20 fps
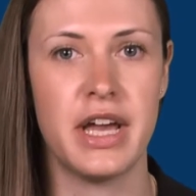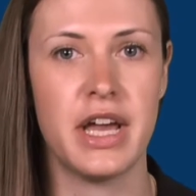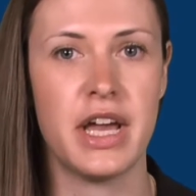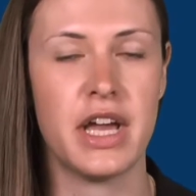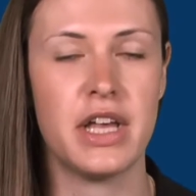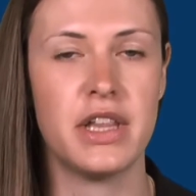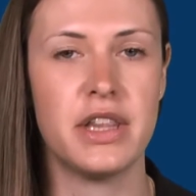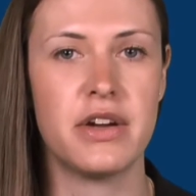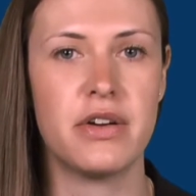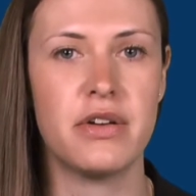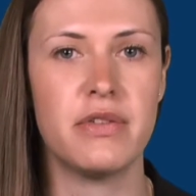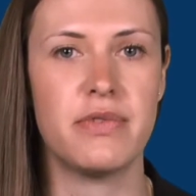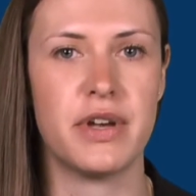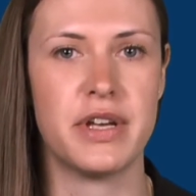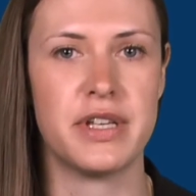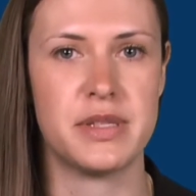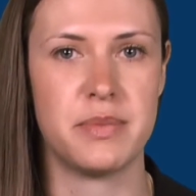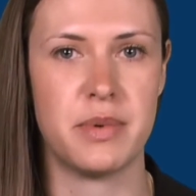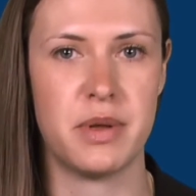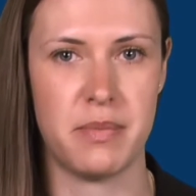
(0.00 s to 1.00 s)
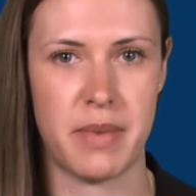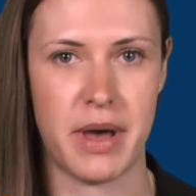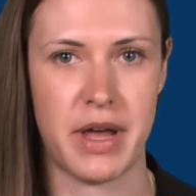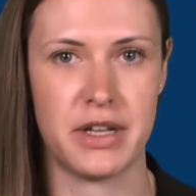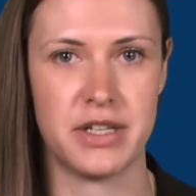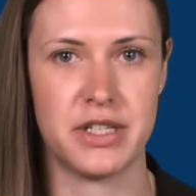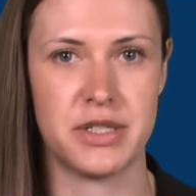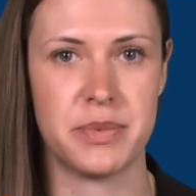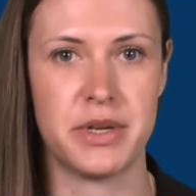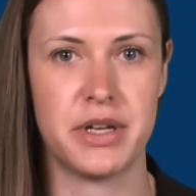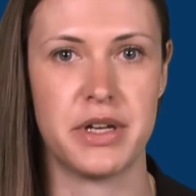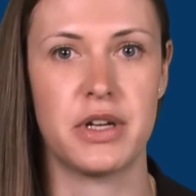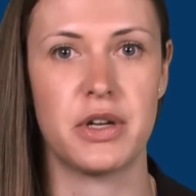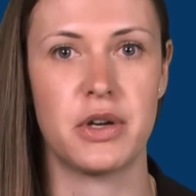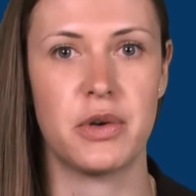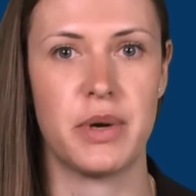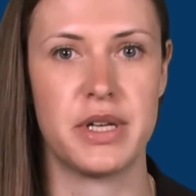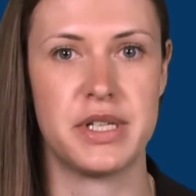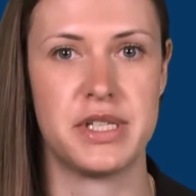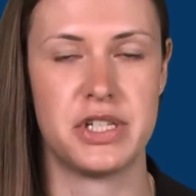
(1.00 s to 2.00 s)
in their investment management
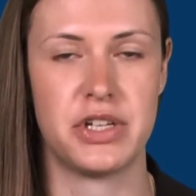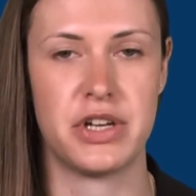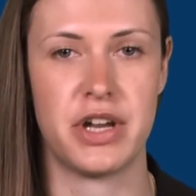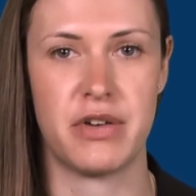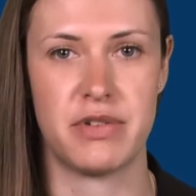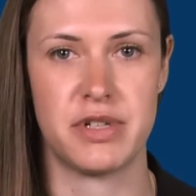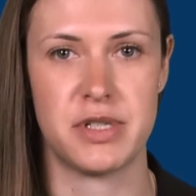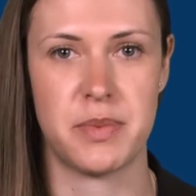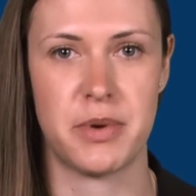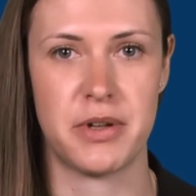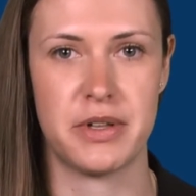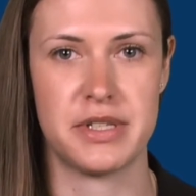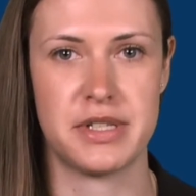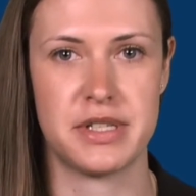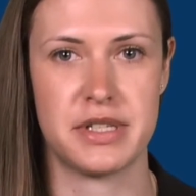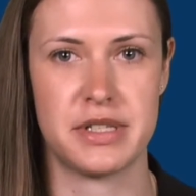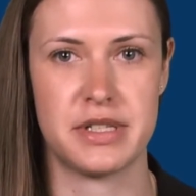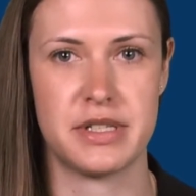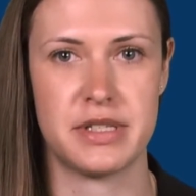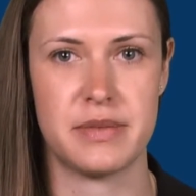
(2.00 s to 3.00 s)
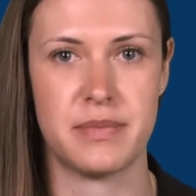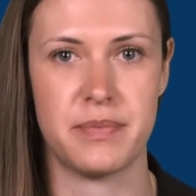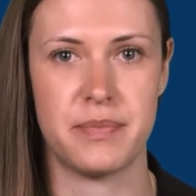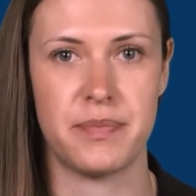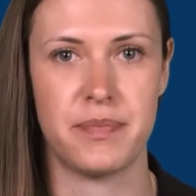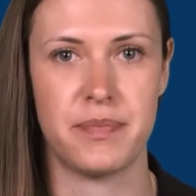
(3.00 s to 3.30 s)
questionnaire responses.